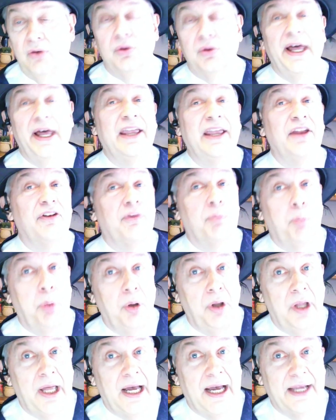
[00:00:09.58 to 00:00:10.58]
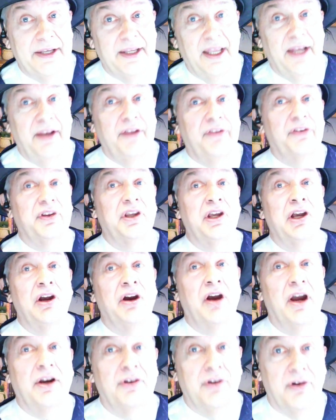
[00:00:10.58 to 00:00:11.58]
like its plot and its
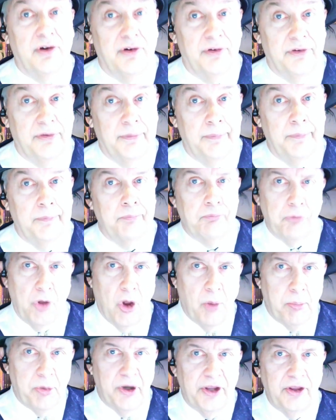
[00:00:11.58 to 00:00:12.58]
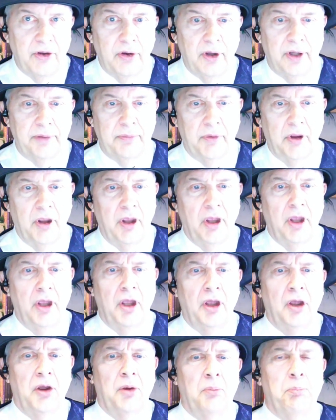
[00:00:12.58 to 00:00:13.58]
characters, all pretty good.
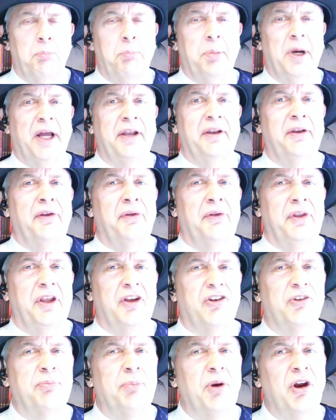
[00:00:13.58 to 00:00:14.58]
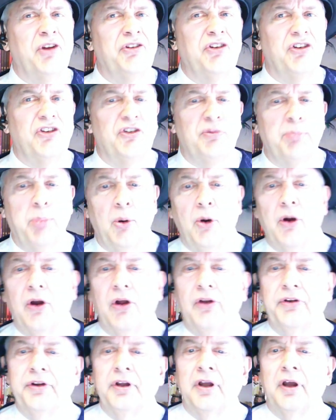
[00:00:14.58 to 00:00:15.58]
But the experience is
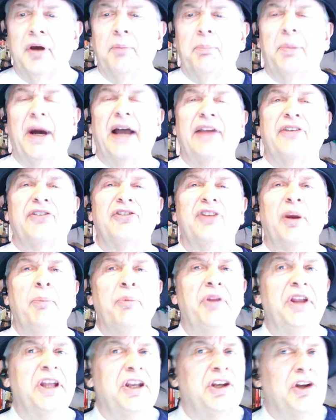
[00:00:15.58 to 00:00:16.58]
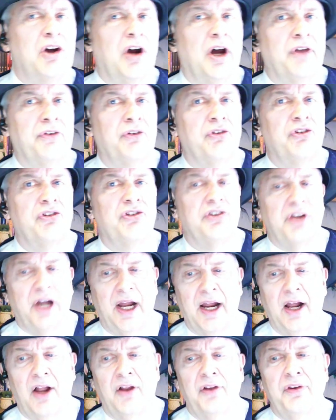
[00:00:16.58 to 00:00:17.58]
spoiled by something in the author's
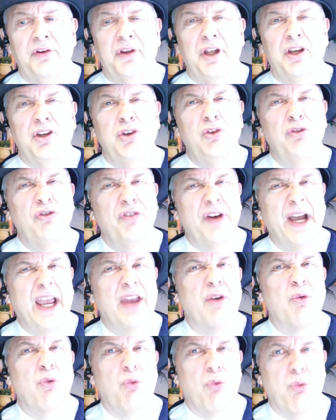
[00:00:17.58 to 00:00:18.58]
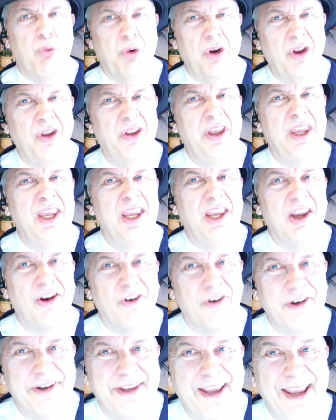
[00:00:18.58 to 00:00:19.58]
style that you find really
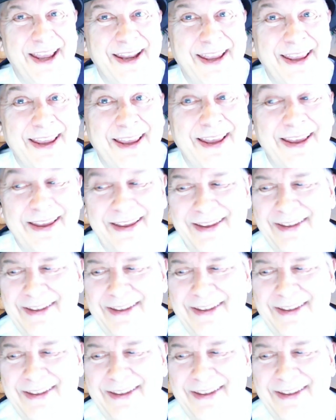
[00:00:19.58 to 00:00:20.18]
irritating.